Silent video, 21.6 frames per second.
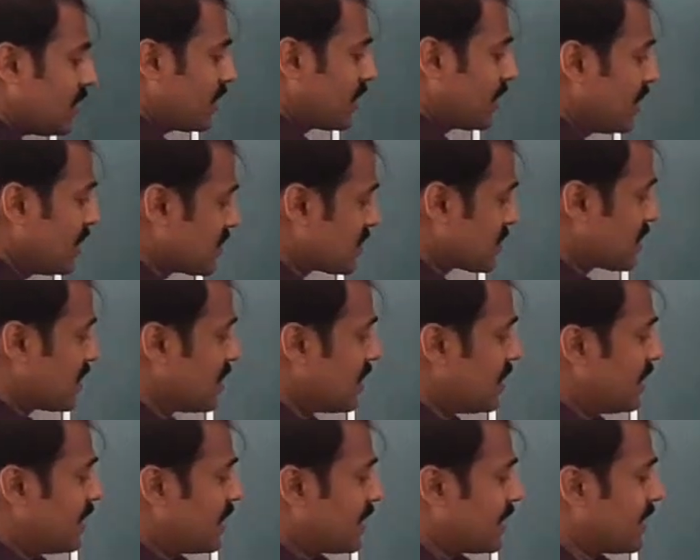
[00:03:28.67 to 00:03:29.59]
d
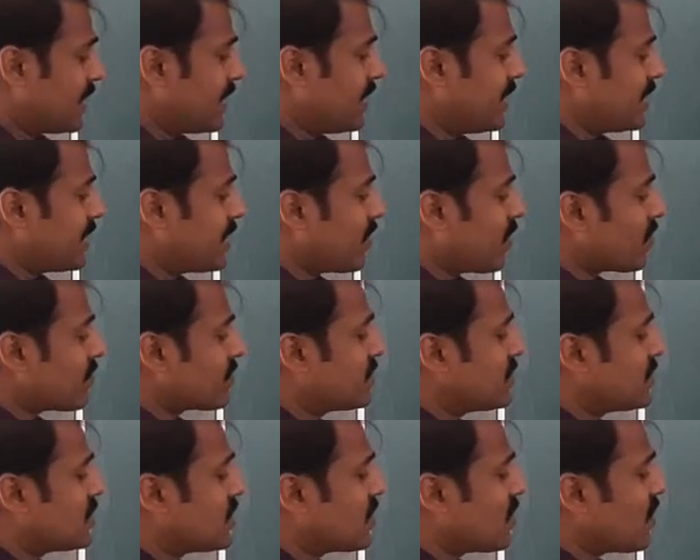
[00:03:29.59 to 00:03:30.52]
dt of
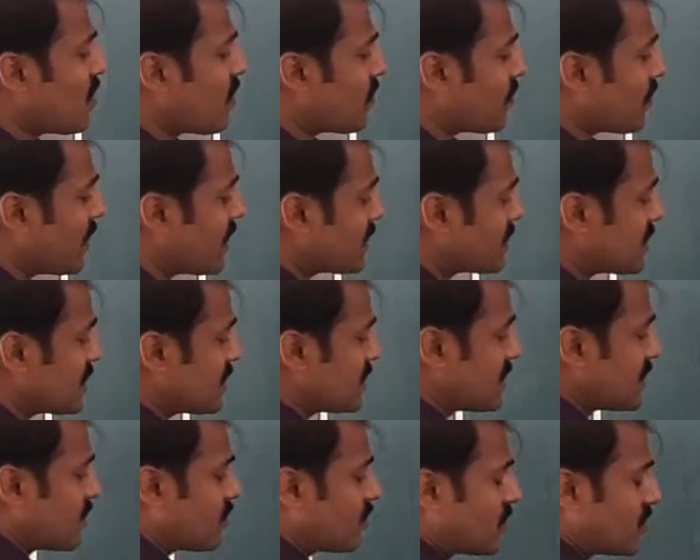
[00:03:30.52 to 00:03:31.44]
g of x
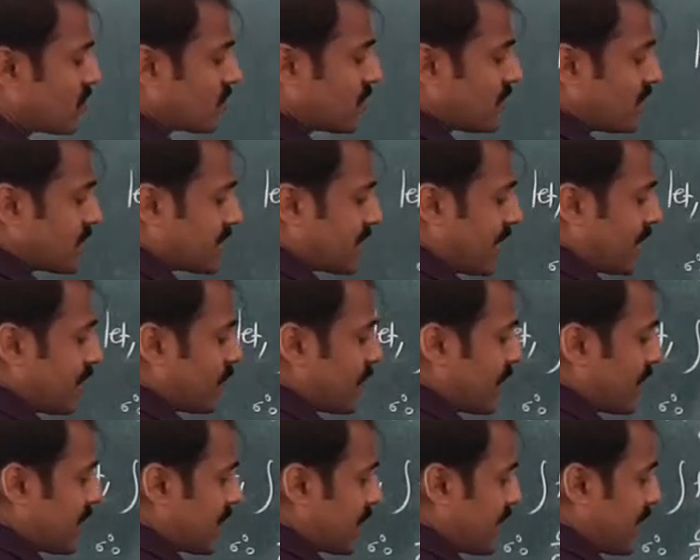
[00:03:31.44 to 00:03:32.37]
is equal to, this can be
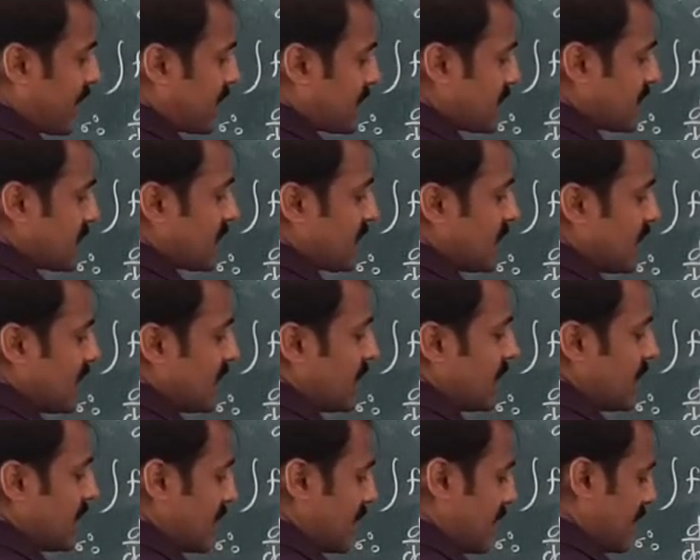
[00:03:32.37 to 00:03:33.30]
written as
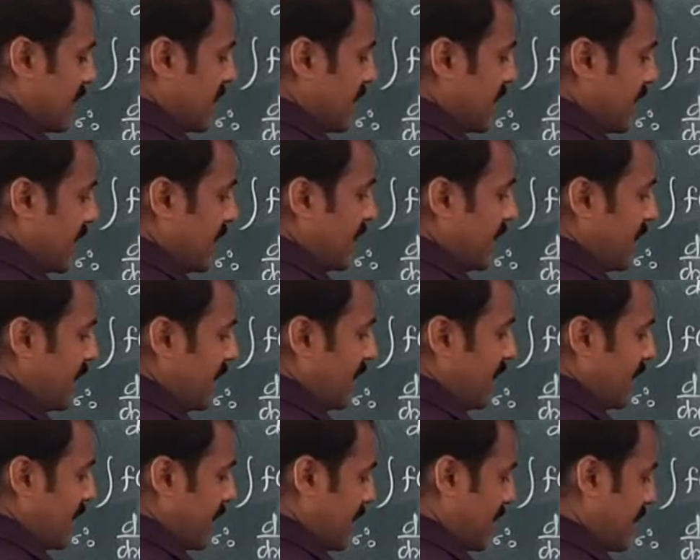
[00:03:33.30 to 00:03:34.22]
d
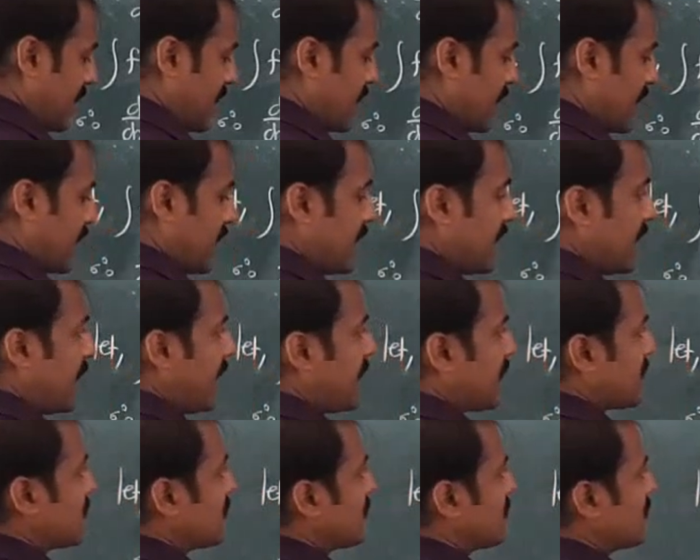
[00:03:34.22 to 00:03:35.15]

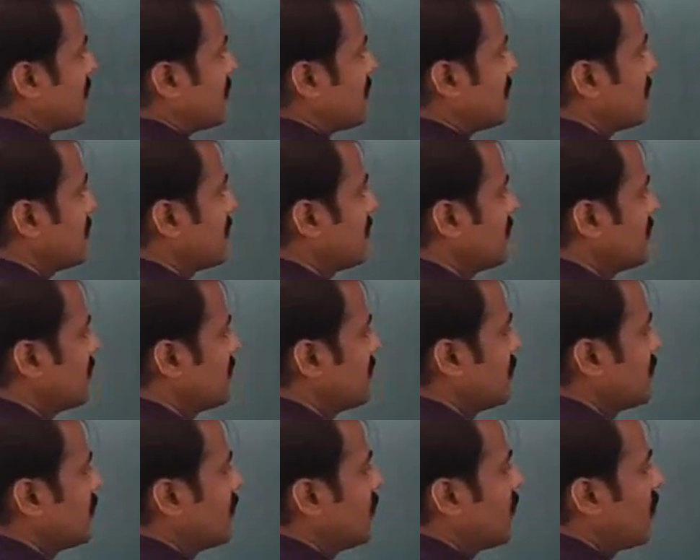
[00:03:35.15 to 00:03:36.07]
dx
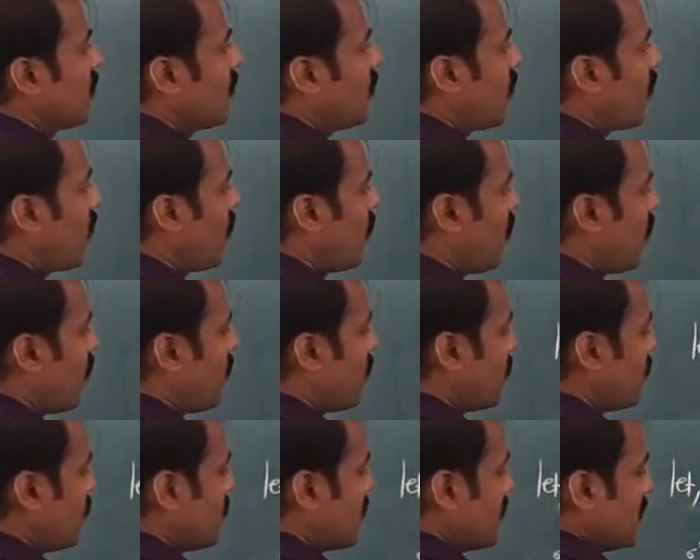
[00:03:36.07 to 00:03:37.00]

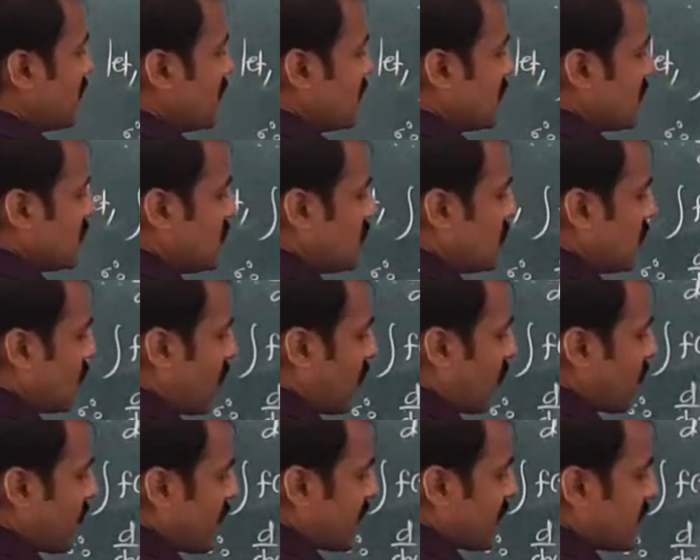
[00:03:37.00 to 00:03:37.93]
of g
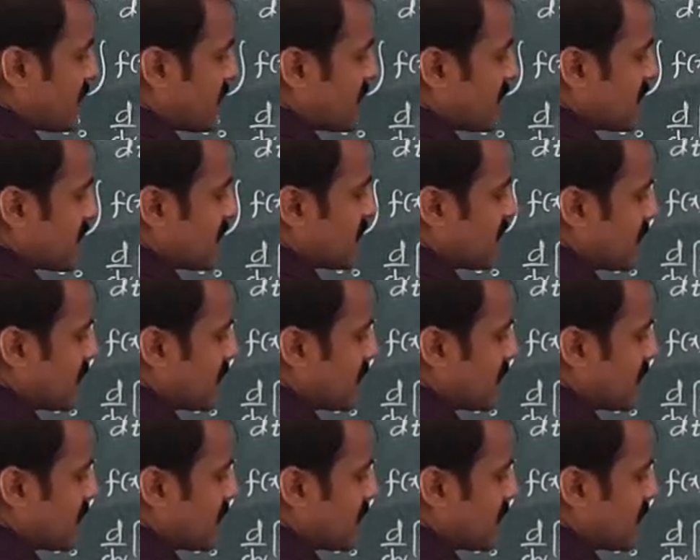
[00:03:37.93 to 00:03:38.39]
of x